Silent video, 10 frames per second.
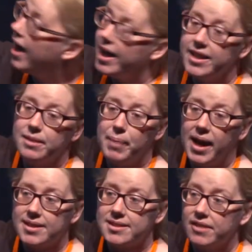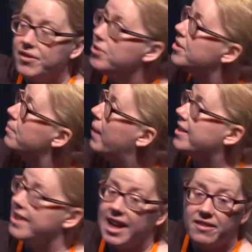In the past, I've used
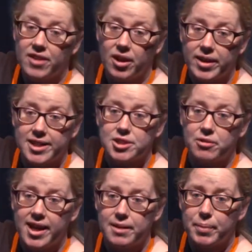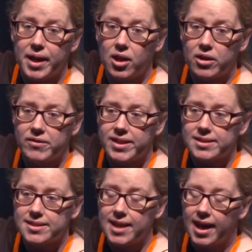Apache Airflow, and it's great, but a lot of
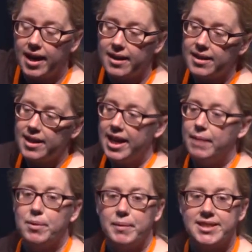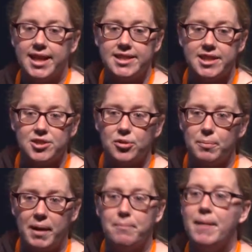its implementation is all
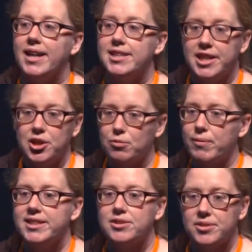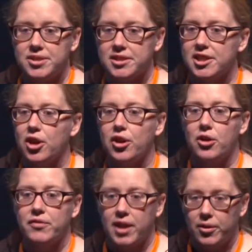about managing your resources and not
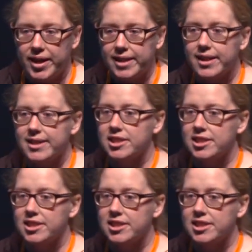overloading things